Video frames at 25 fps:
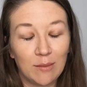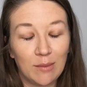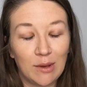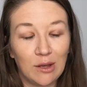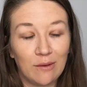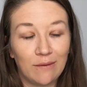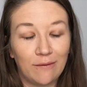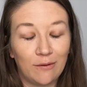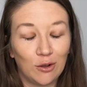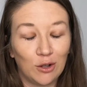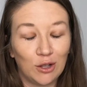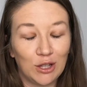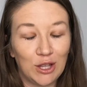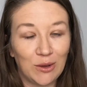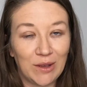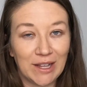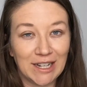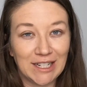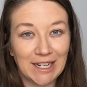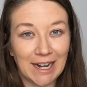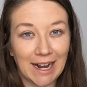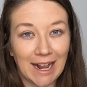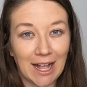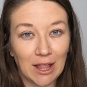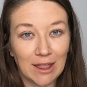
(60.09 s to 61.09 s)
the Beautiful, you
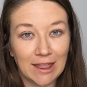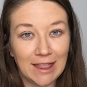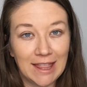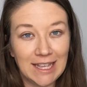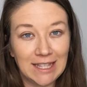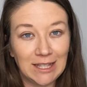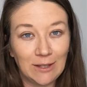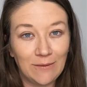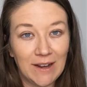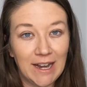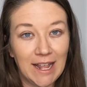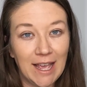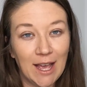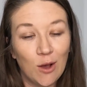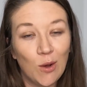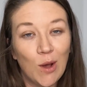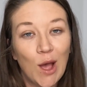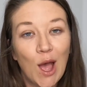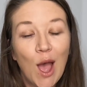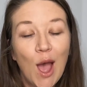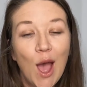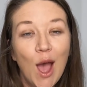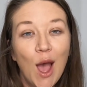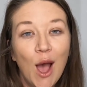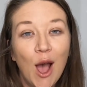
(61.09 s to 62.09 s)
can check out this video,
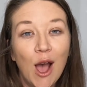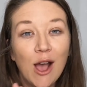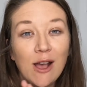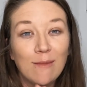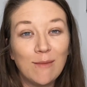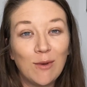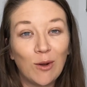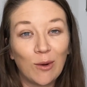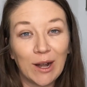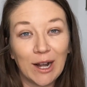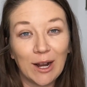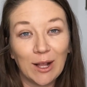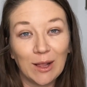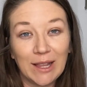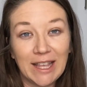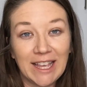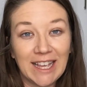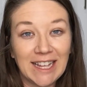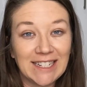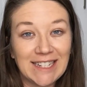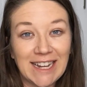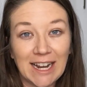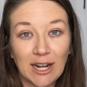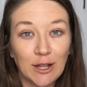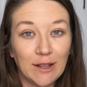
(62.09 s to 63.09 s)
or I'll
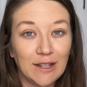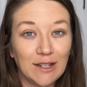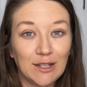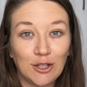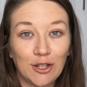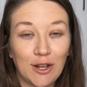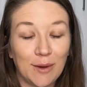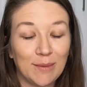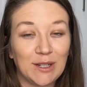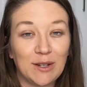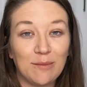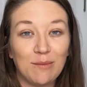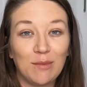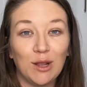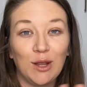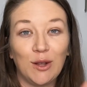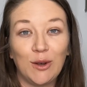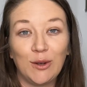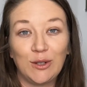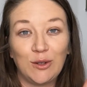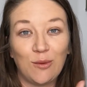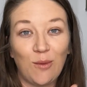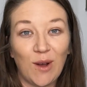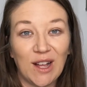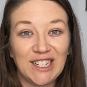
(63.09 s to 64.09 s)
link it down in the description
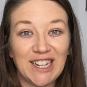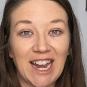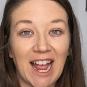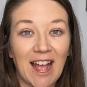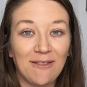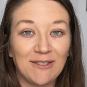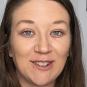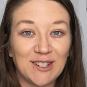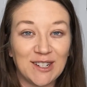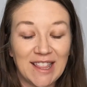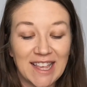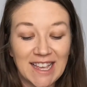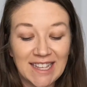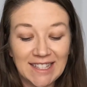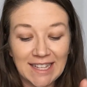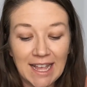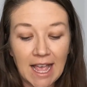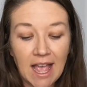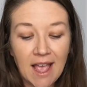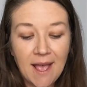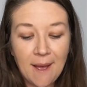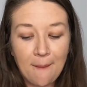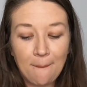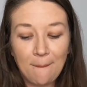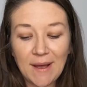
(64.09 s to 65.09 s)
below to watch after this.
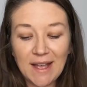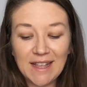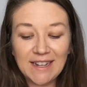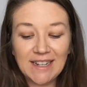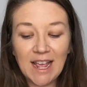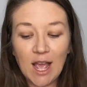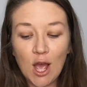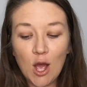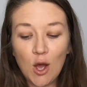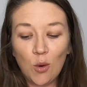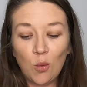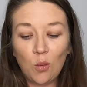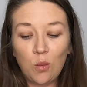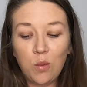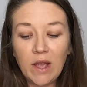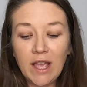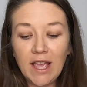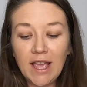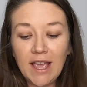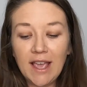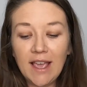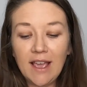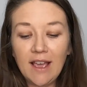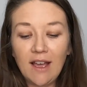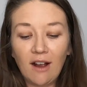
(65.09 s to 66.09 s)
But
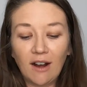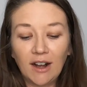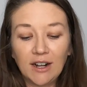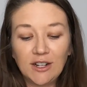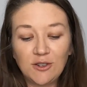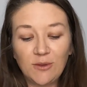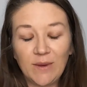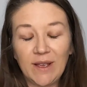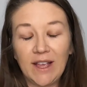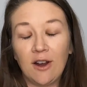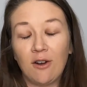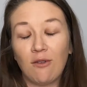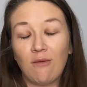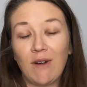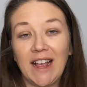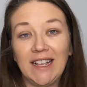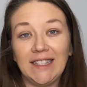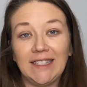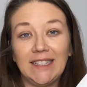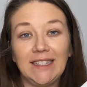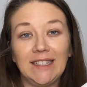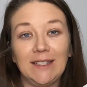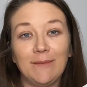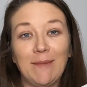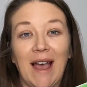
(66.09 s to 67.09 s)
we are doing
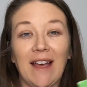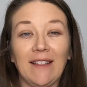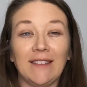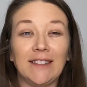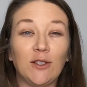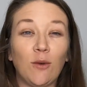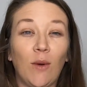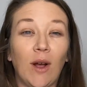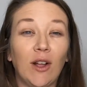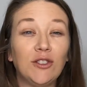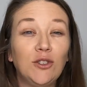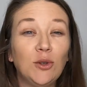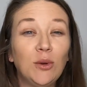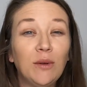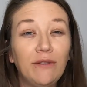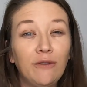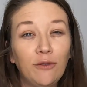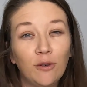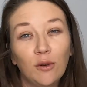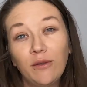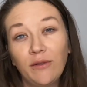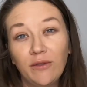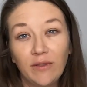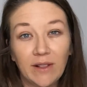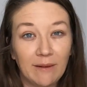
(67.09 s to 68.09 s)
Horizons Math, so I'll do a
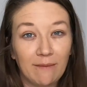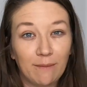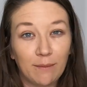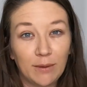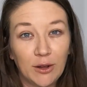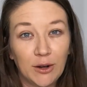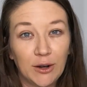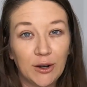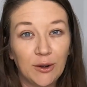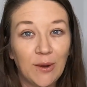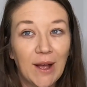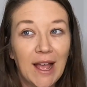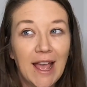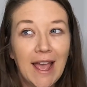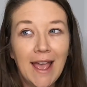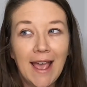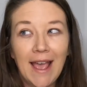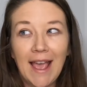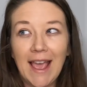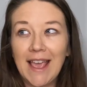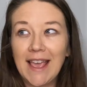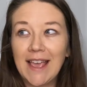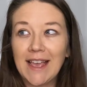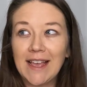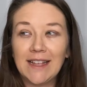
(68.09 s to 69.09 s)
full flip through
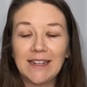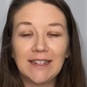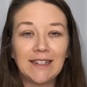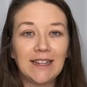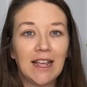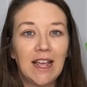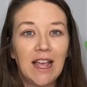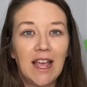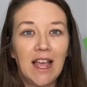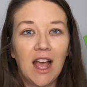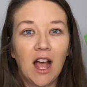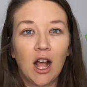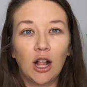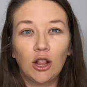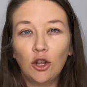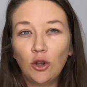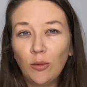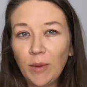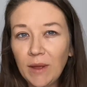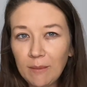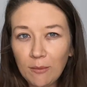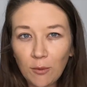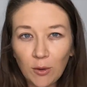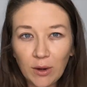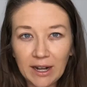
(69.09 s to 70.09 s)
and a
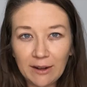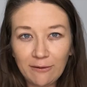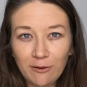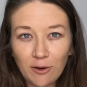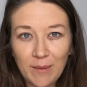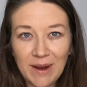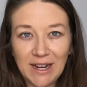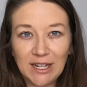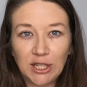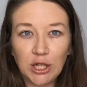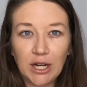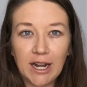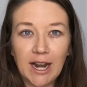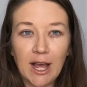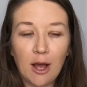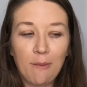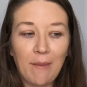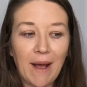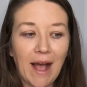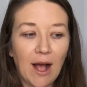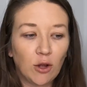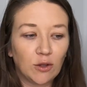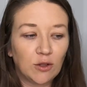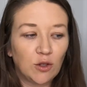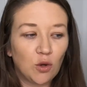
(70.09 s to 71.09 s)
little bit more information
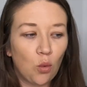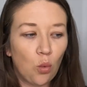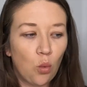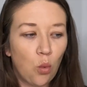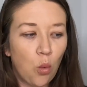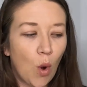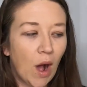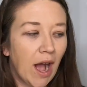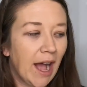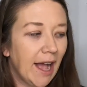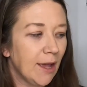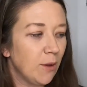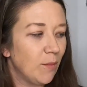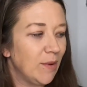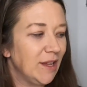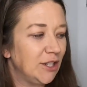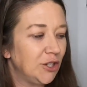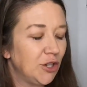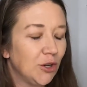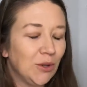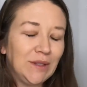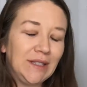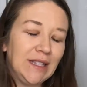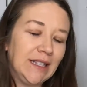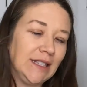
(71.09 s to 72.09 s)
about why we
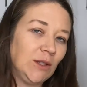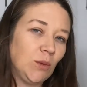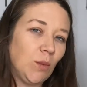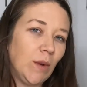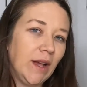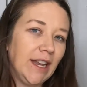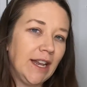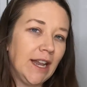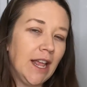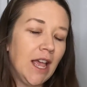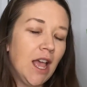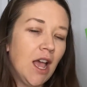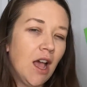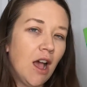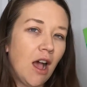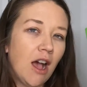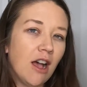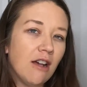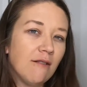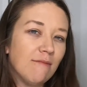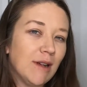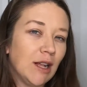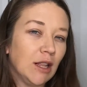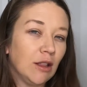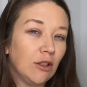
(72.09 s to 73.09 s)
chose this one
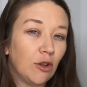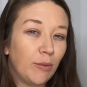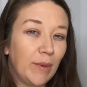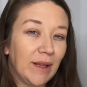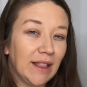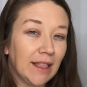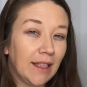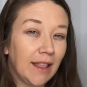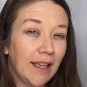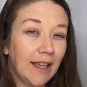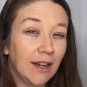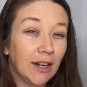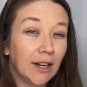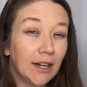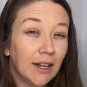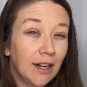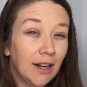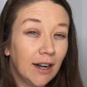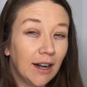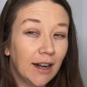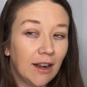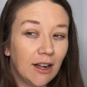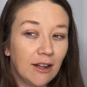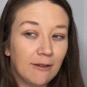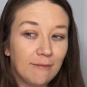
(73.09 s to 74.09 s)
a little bit
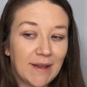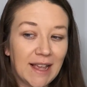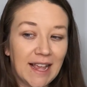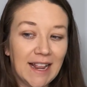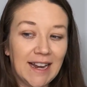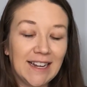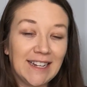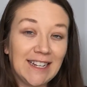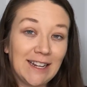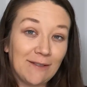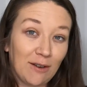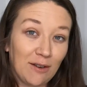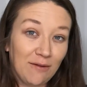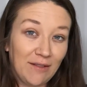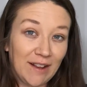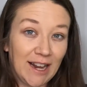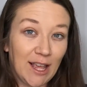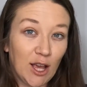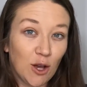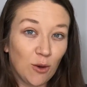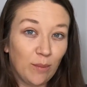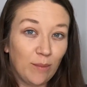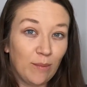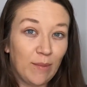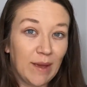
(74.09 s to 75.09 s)
later in a different
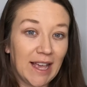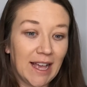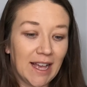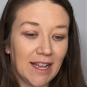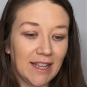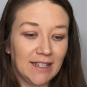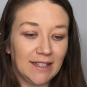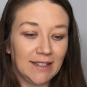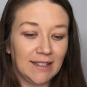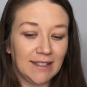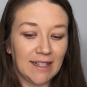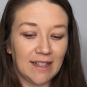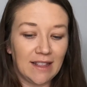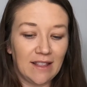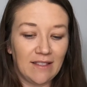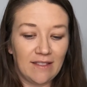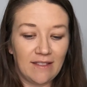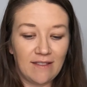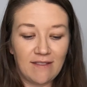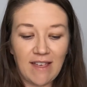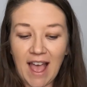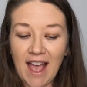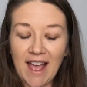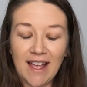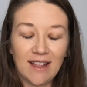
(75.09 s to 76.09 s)
video, because
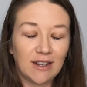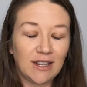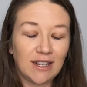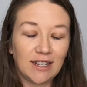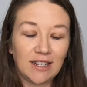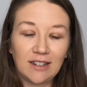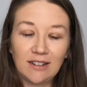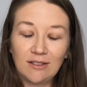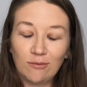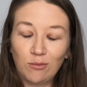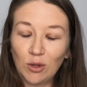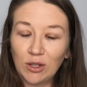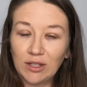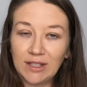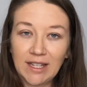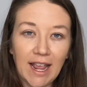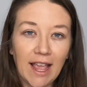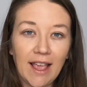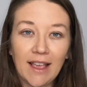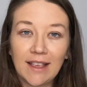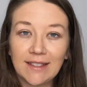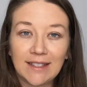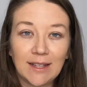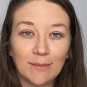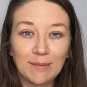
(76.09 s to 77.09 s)
that will
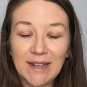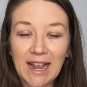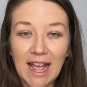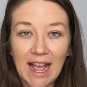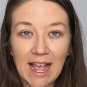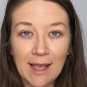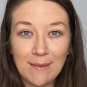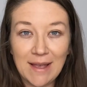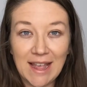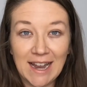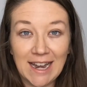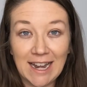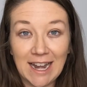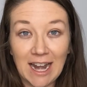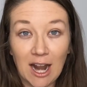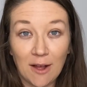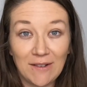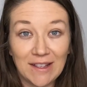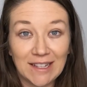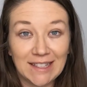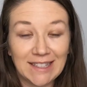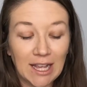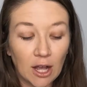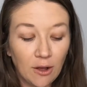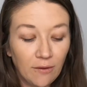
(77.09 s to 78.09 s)
take some time in and of
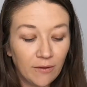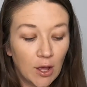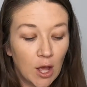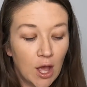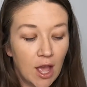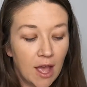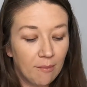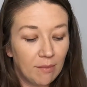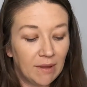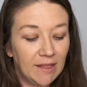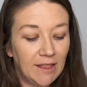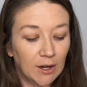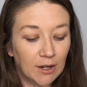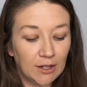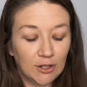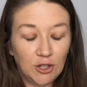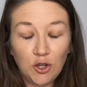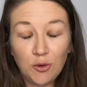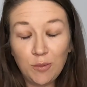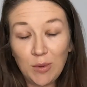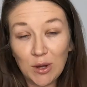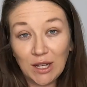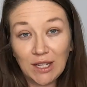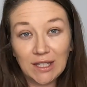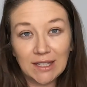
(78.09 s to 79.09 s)
itself. But there are
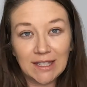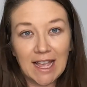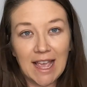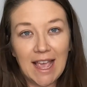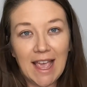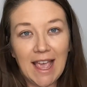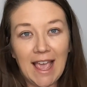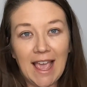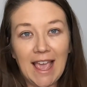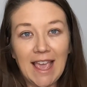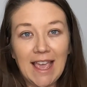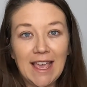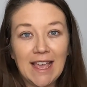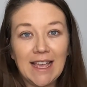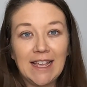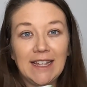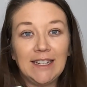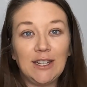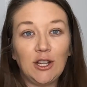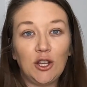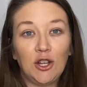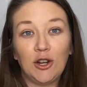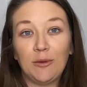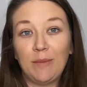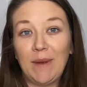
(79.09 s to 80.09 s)
2 books,
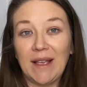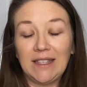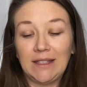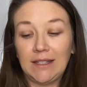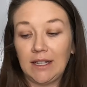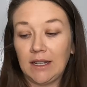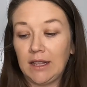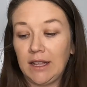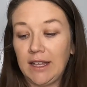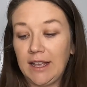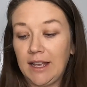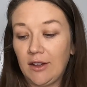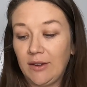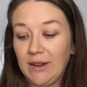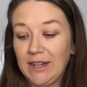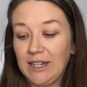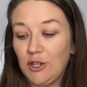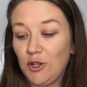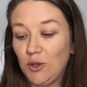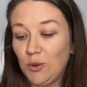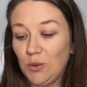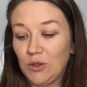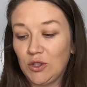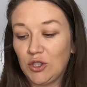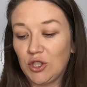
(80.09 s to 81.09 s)
and you're basically going
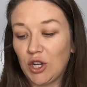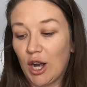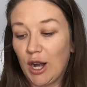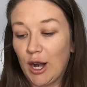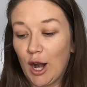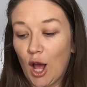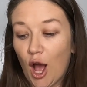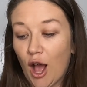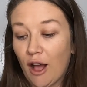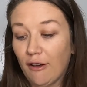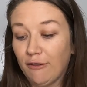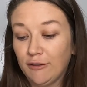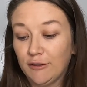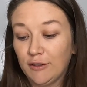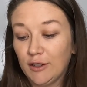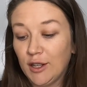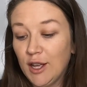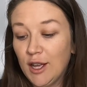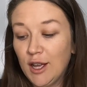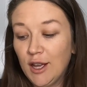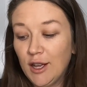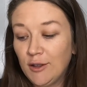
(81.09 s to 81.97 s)
to start off